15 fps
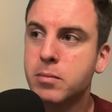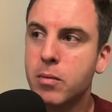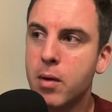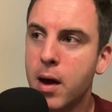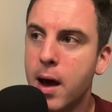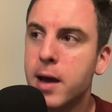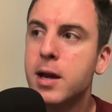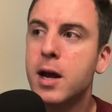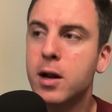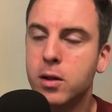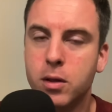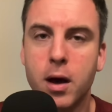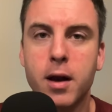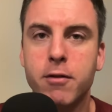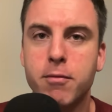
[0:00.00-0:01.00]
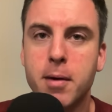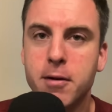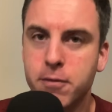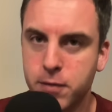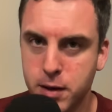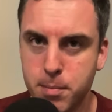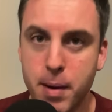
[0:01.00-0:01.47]
I get a lot of my
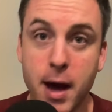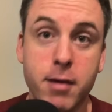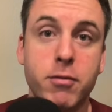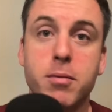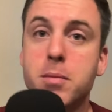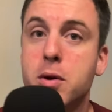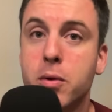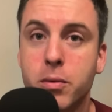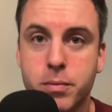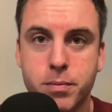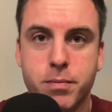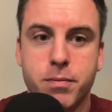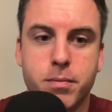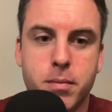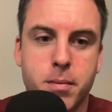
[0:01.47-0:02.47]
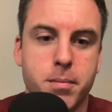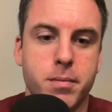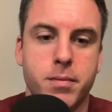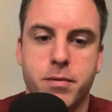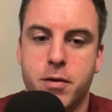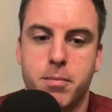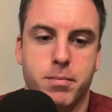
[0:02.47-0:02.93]
feedback from you,
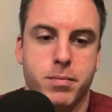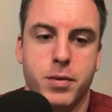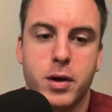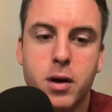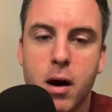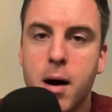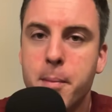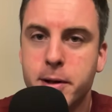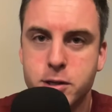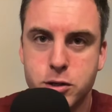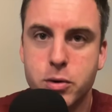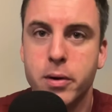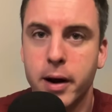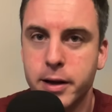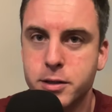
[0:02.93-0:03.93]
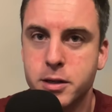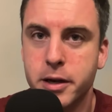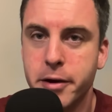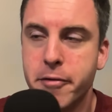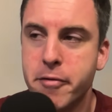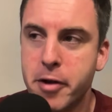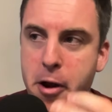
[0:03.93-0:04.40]
from the comments you guys
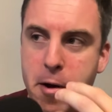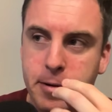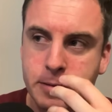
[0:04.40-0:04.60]
give, you know.